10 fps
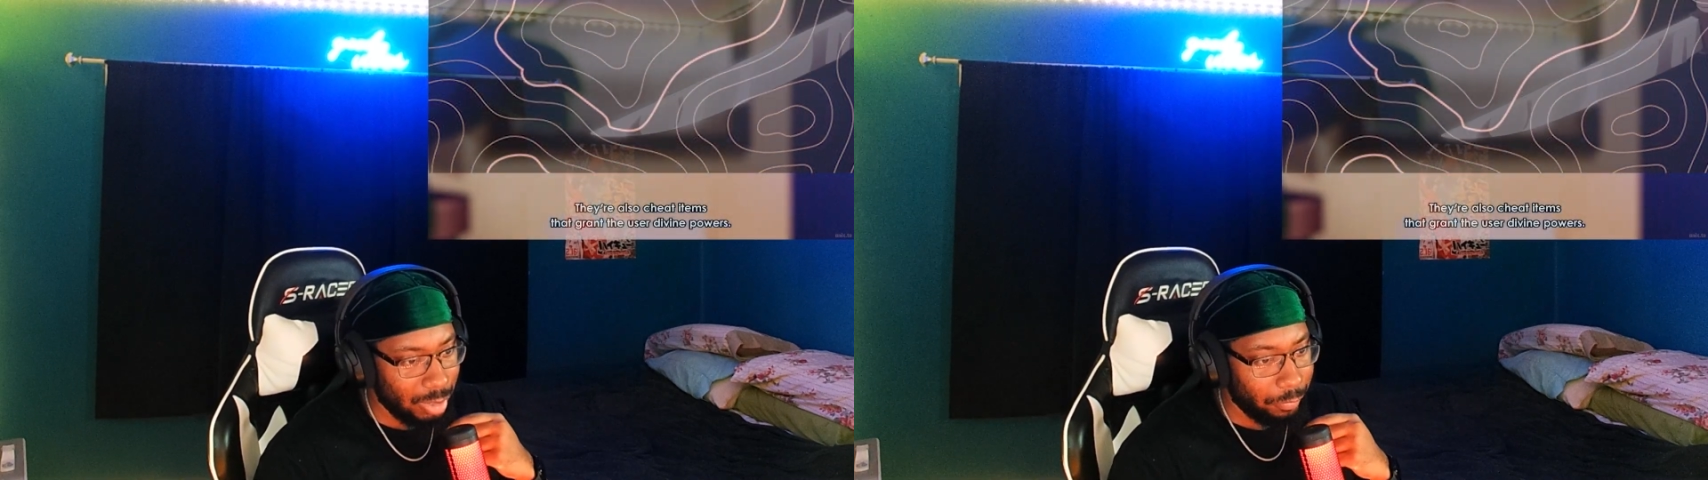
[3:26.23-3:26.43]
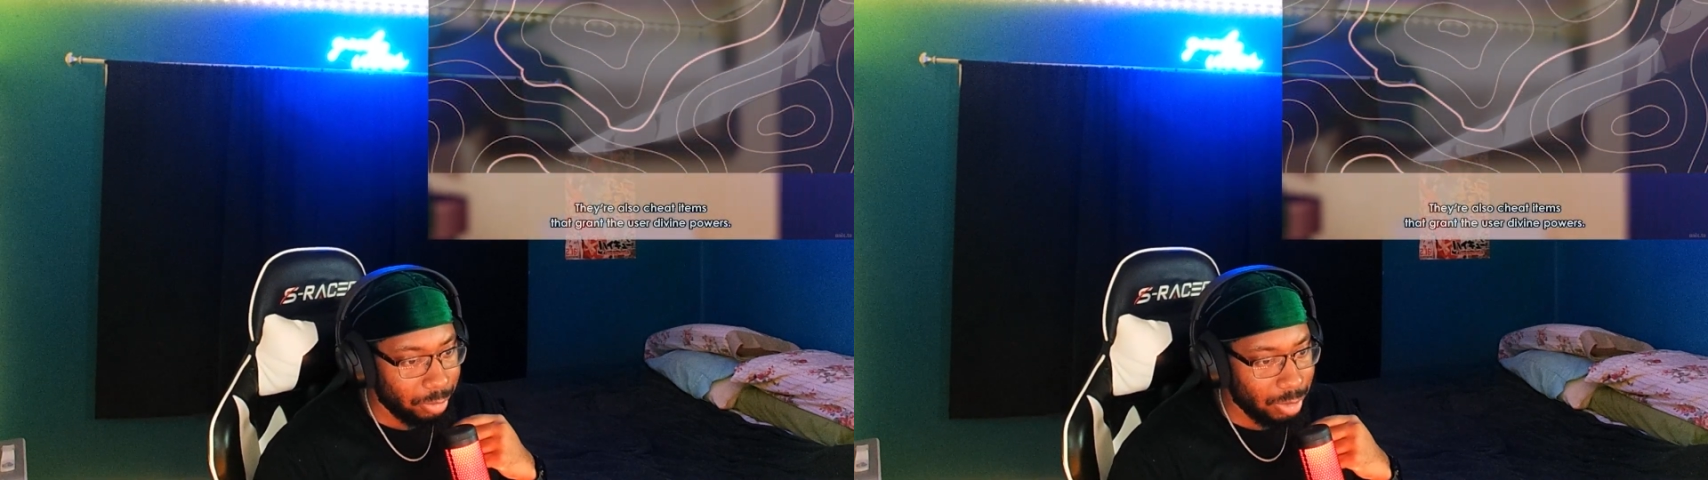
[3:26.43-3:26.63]

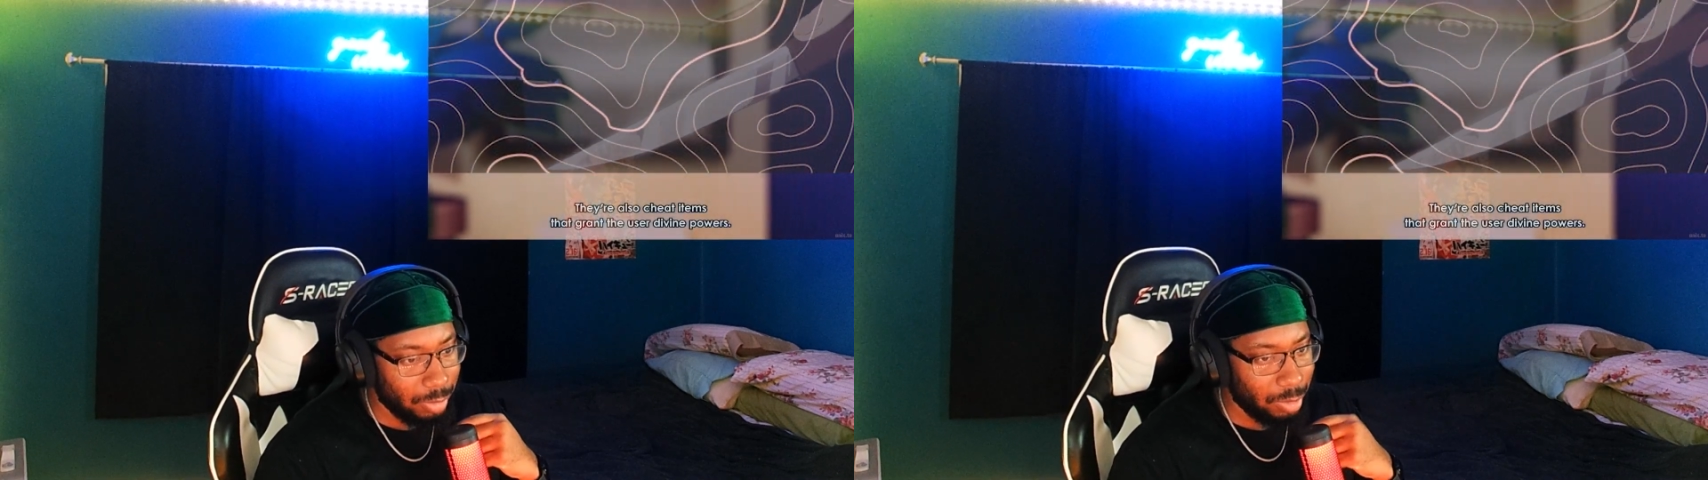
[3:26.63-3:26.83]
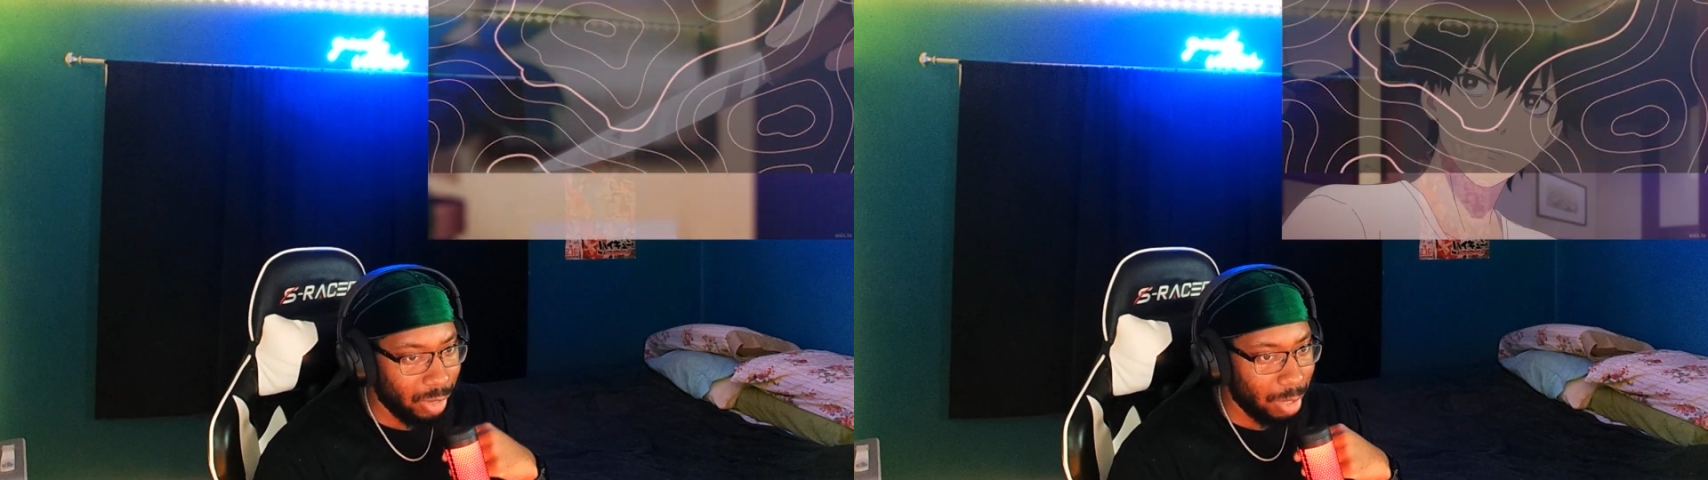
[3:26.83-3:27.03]

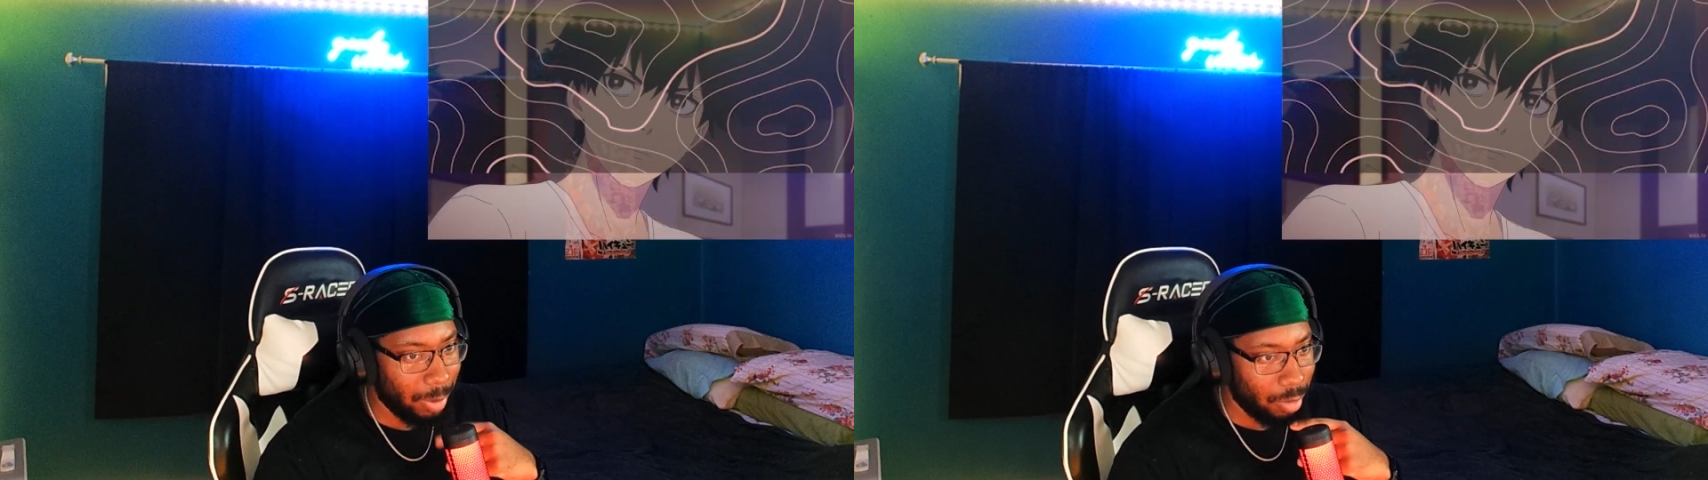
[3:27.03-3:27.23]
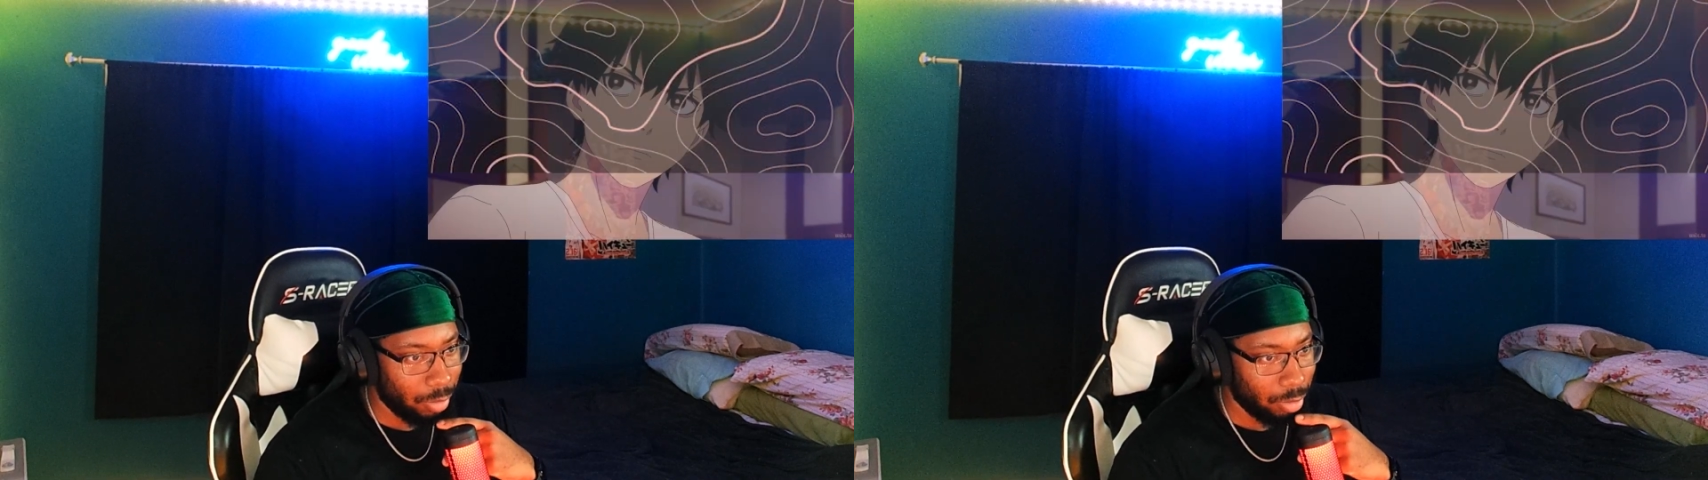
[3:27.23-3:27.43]
different divine
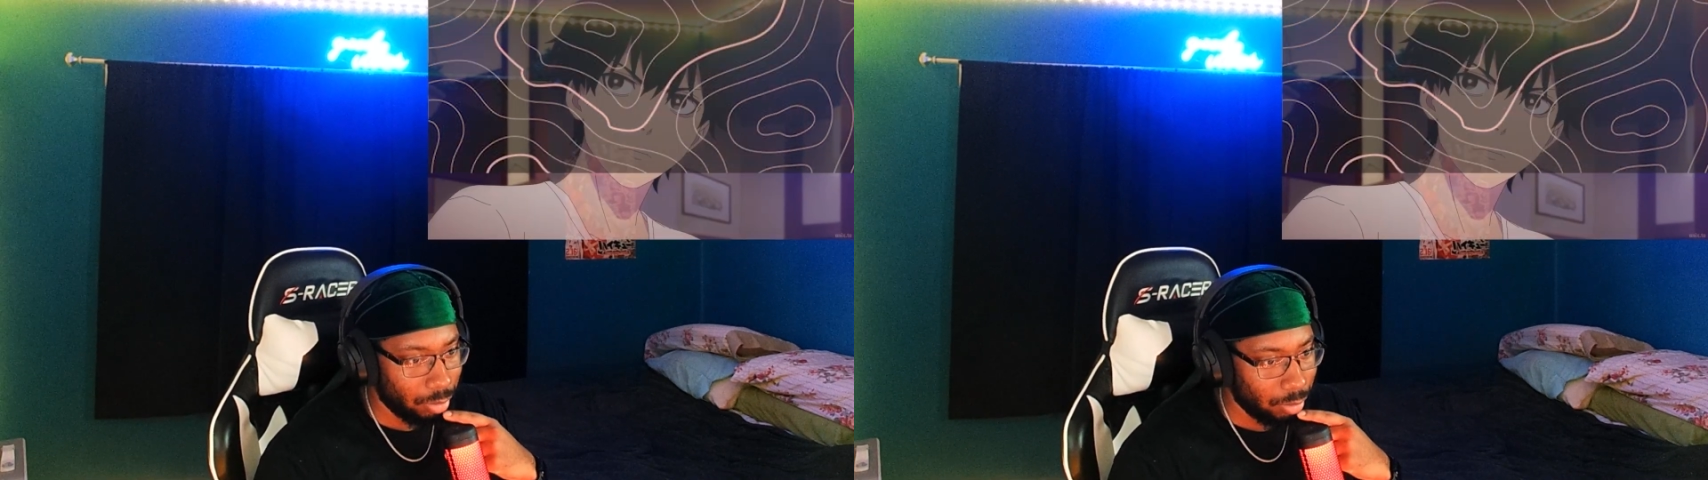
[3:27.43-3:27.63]
power.